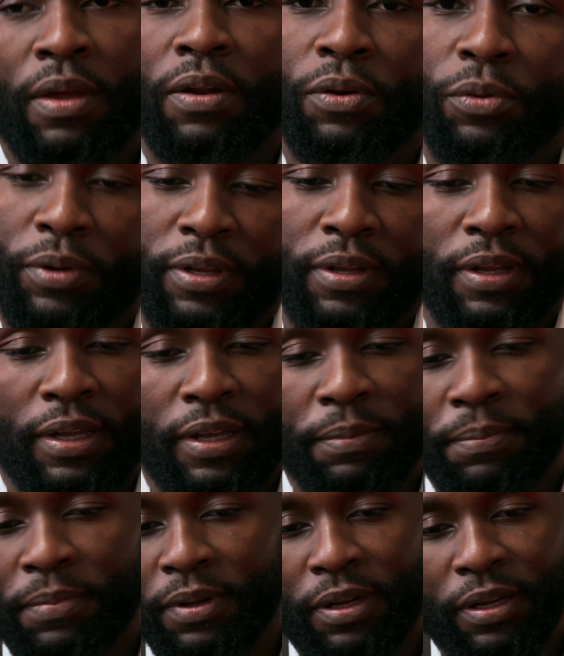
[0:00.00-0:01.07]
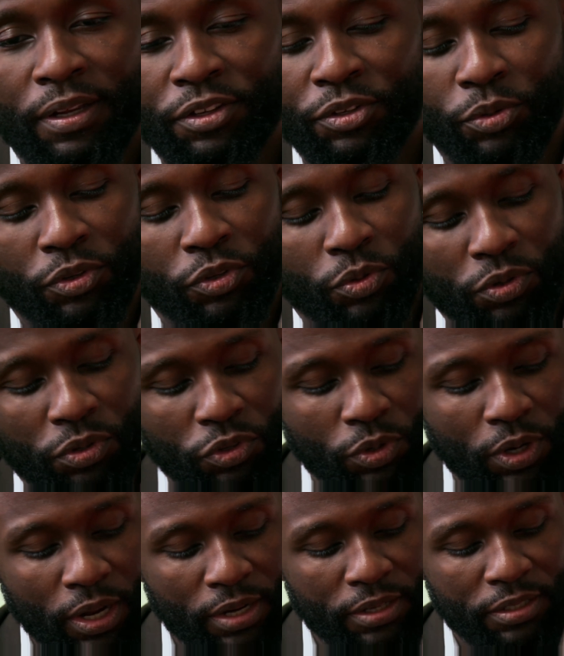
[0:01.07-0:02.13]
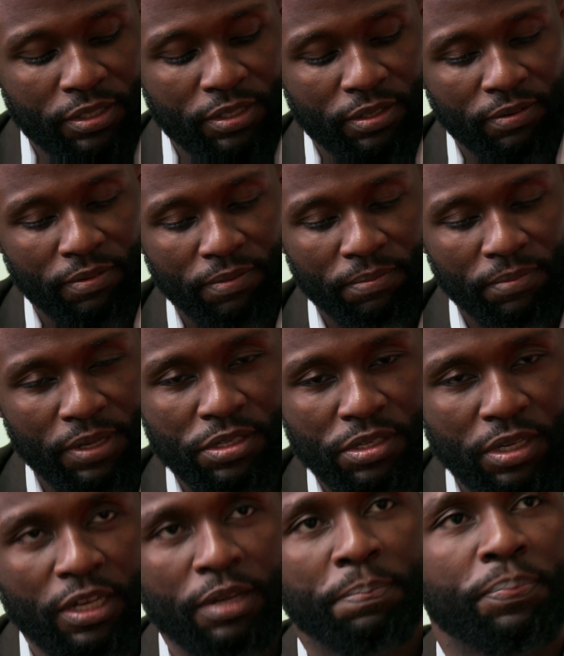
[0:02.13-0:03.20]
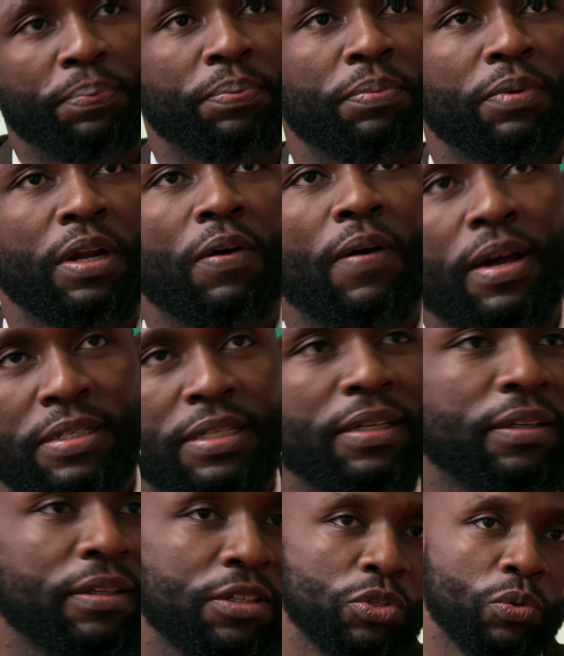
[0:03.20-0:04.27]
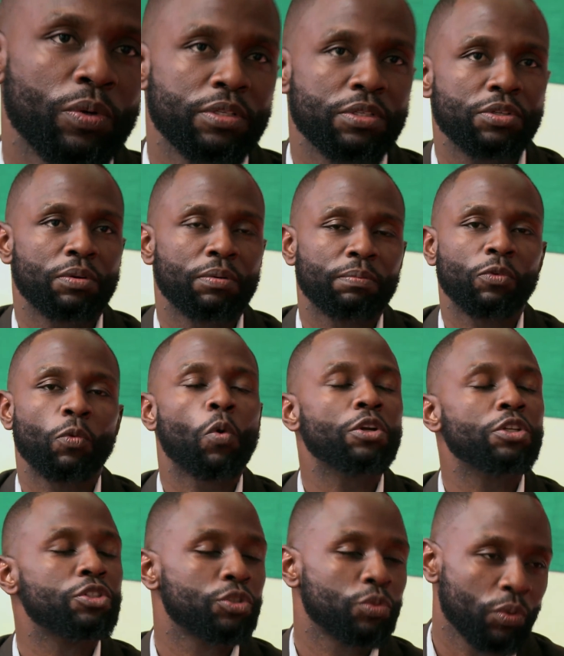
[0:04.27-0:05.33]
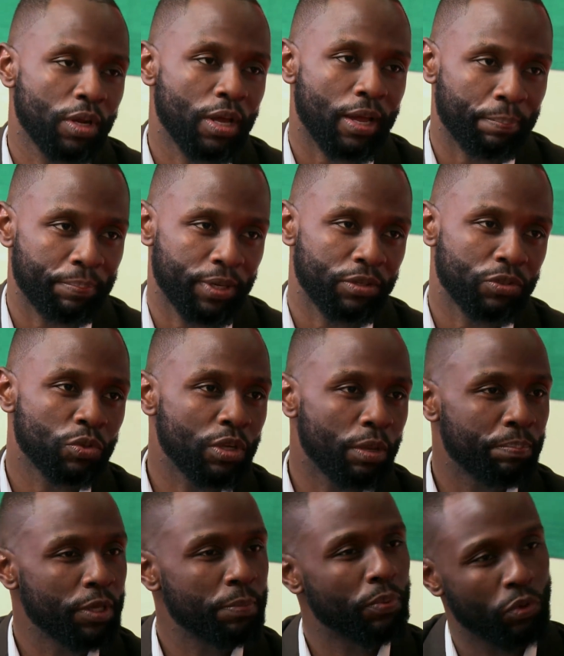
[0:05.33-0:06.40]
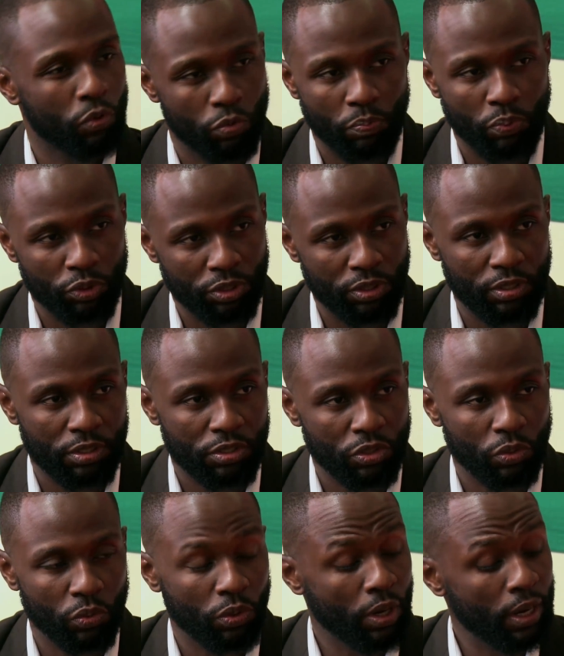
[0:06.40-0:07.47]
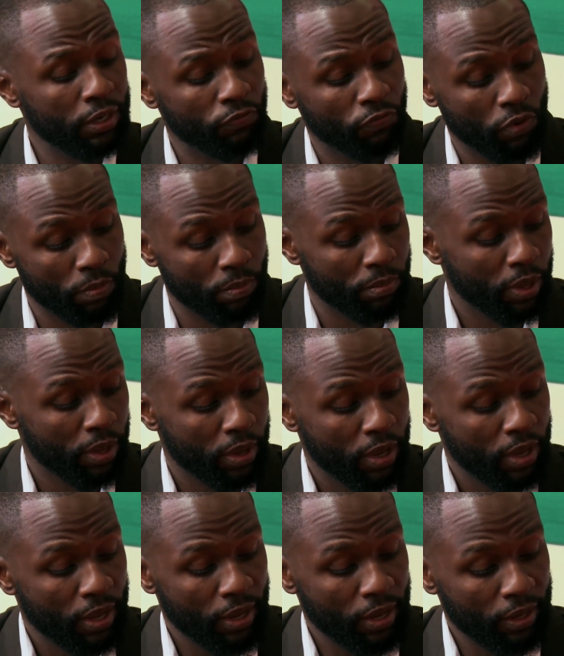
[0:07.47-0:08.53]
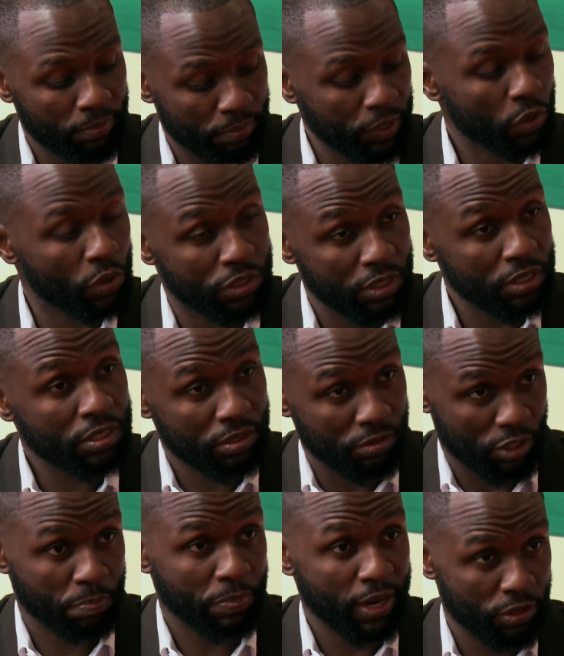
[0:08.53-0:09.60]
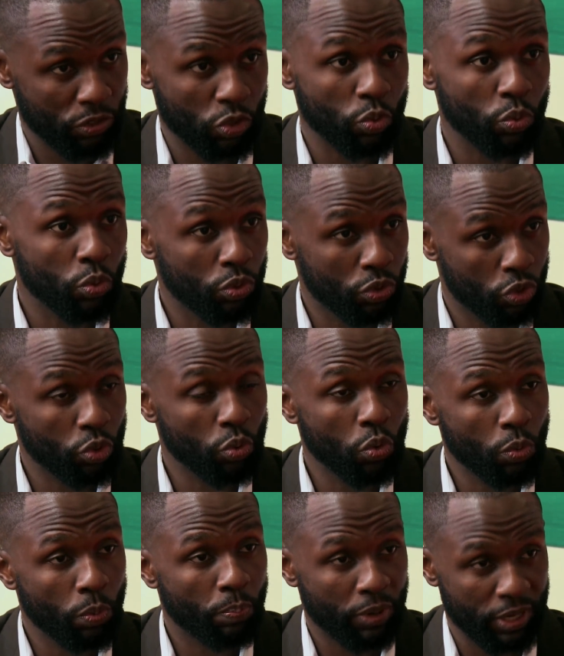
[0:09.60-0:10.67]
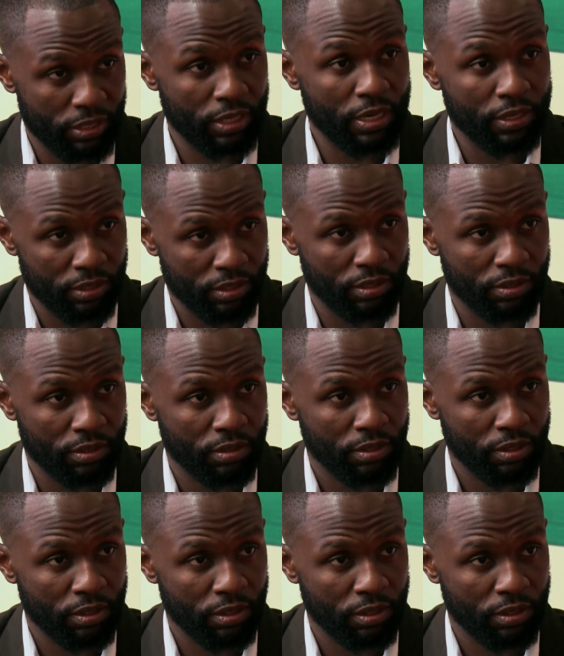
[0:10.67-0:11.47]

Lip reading: Look, you can't escape now asking this question. What should happen to the people who pushed this through? Right from, because this spans to two presidencies,